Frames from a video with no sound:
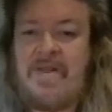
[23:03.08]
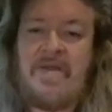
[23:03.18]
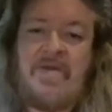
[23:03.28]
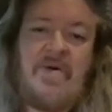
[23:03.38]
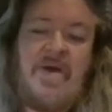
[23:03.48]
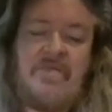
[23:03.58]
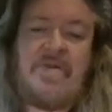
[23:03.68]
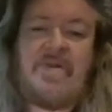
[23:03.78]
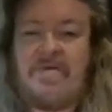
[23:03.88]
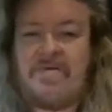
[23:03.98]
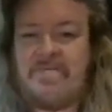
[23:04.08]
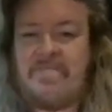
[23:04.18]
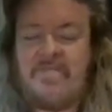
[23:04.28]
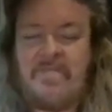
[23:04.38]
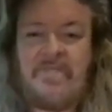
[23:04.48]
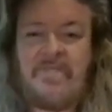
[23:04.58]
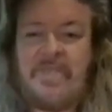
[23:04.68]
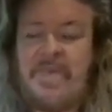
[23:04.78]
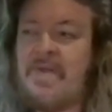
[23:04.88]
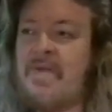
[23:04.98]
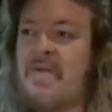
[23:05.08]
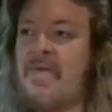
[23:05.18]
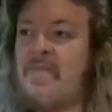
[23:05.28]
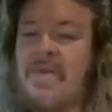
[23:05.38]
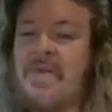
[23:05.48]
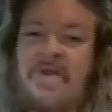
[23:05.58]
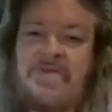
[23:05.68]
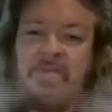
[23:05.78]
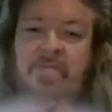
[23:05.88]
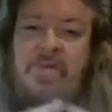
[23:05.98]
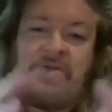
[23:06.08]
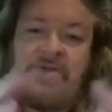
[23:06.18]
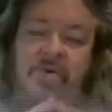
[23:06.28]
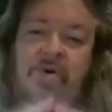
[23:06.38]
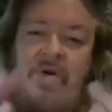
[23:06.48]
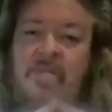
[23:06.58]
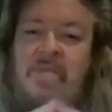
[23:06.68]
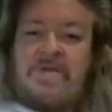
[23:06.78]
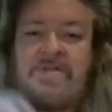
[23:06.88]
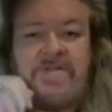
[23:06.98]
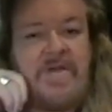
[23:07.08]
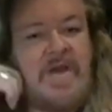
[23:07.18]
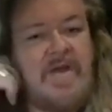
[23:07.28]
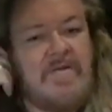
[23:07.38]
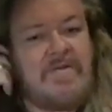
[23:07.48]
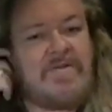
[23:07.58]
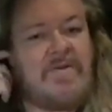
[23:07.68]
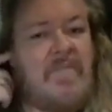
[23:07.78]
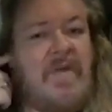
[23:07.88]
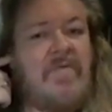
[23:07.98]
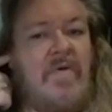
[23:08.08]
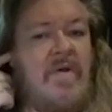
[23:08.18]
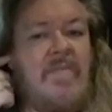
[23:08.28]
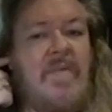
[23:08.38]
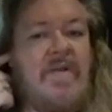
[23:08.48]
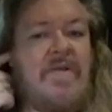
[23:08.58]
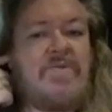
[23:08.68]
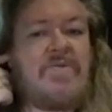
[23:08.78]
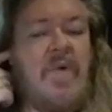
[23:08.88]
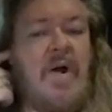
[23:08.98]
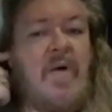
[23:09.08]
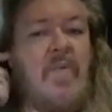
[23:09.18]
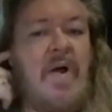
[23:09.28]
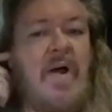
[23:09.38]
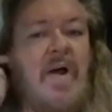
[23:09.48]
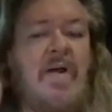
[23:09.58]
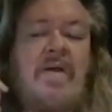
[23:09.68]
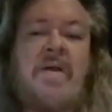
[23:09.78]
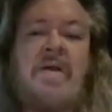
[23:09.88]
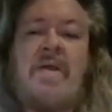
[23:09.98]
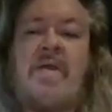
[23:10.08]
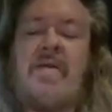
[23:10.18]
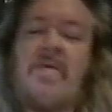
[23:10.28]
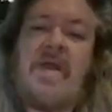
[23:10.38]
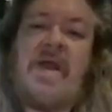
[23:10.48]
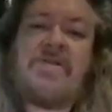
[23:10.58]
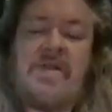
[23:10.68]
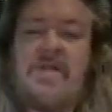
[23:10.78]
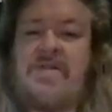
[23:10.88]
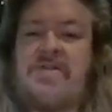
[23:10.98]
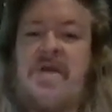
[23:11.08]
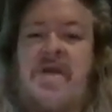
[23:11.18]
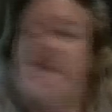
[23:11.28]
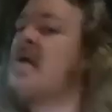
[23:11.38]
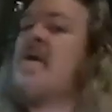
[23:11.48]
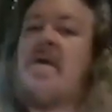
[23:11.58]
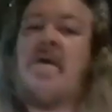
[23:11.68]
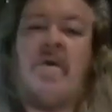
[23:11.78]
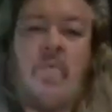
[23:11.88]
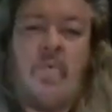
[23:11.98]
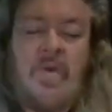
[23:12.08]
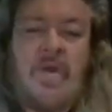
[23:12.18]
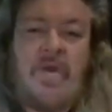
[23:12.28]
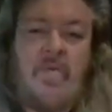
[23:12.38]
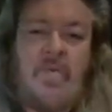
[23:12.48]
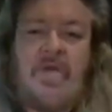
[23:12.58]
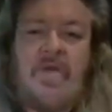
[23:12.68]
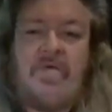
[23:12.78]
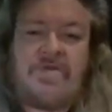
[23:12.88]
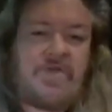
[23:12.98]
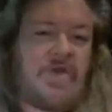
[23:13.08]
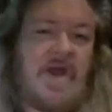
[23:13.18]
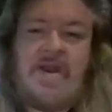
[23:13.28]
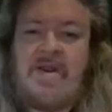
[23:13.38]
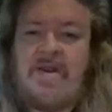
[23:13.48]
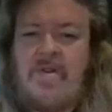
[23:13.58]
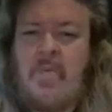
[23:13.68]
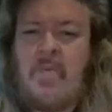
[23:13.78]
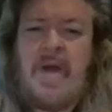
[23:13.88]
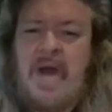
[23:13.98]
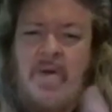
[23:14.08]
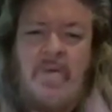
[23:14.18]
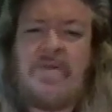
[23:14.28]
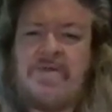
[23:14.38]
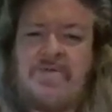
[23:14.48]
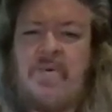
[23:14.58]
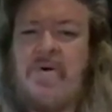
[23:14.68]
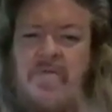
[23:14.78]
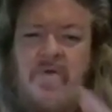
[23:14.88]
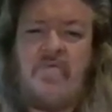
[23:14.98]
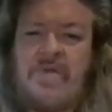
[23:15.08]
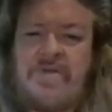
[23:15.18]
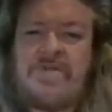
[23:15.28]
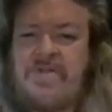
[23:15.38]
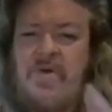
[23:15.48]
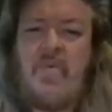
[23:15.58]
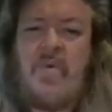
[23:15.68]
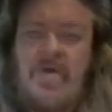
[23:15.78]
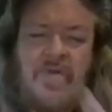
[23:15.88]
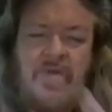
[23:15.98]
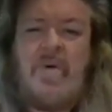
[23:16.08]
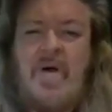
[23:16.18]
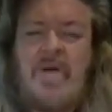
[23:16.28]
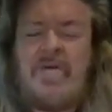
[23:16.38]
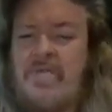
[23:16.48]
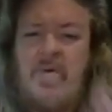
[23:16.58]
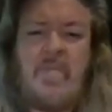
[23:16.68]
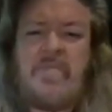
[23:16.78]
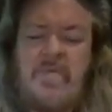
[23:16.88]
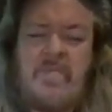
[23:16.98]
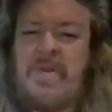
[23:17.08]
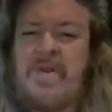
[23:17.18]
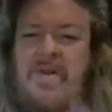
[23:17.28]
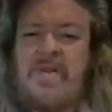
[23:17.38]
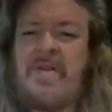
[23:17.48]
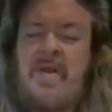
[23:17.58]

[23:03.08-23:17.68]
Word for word: that you know heavenly good. But there's a place where it all mixes together. So I'm not talking about this wah wah, you know, nice cliche, weak, weak Christianity. No power in this world, no riches, no wealth, no honor, no dominion.